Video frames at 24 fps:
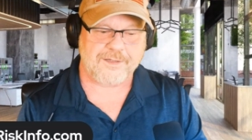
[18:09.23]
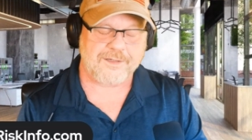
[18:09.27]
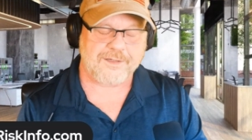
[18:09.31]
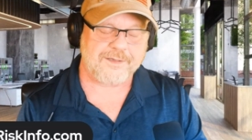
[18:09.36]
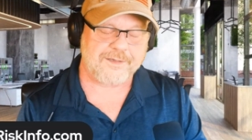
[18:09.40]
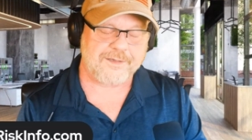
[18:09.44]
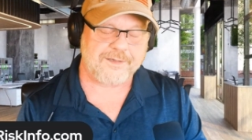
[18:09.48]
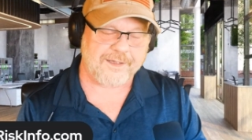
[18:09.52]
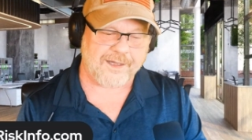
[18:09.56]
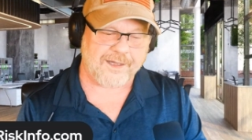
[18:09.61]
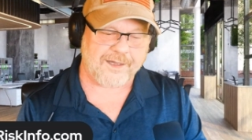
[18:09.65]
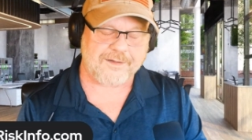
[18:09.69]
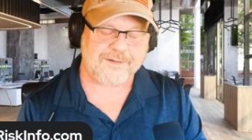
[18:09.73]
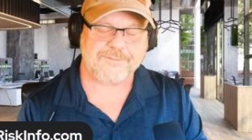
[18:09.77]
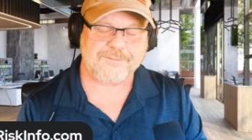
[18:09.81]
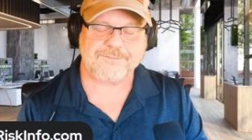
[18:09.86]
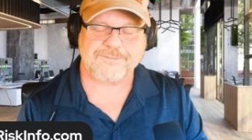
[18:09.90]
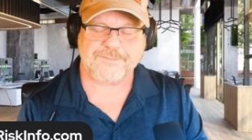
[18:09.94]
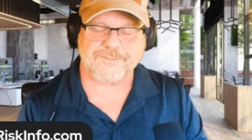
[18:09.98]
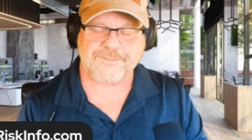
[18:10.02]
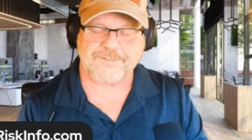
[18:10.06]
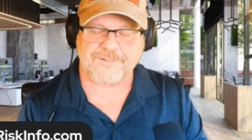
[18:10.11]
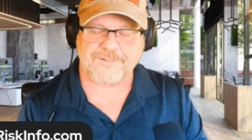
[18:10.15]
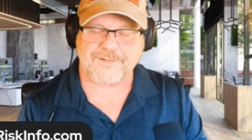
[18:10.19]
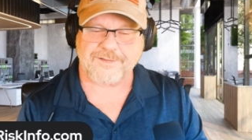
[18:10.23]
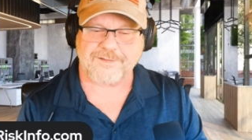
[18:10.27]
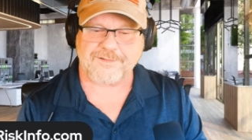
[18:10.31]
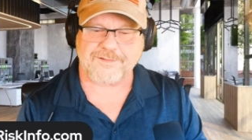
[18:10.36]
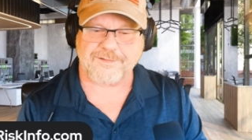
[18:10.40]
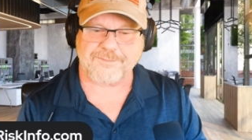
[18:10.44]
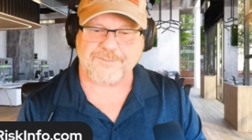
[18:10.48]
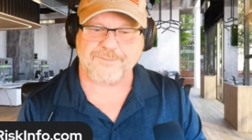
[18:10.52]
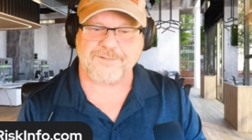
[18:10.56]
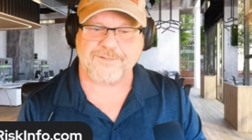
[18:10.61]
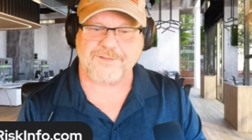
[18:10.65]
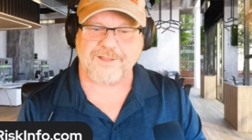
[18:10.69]
yeah,
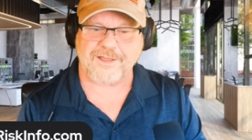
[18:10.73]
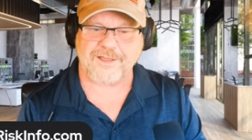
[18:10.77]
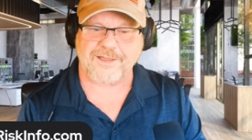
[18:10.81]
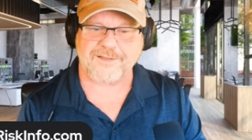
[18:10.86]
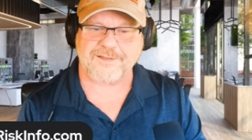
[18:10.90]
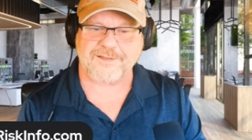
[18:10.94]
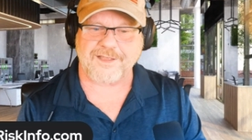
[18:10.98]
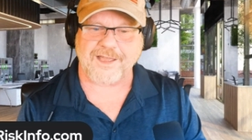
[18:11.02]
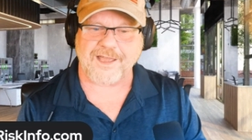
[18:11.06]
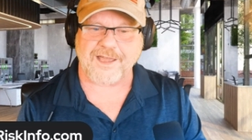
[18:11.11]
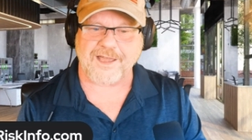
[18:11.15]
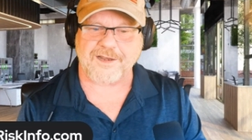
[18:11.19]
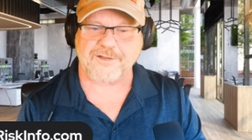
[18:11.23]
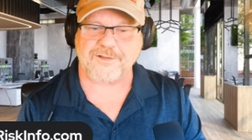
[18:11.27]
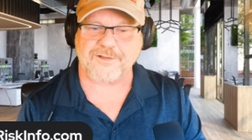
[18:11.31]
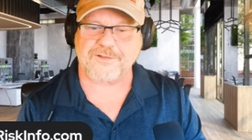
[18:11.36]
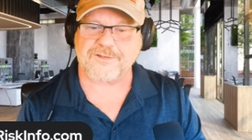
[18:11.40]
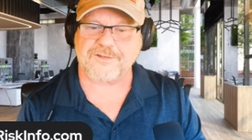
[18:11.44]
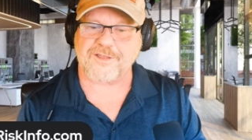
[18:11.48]
they they had a good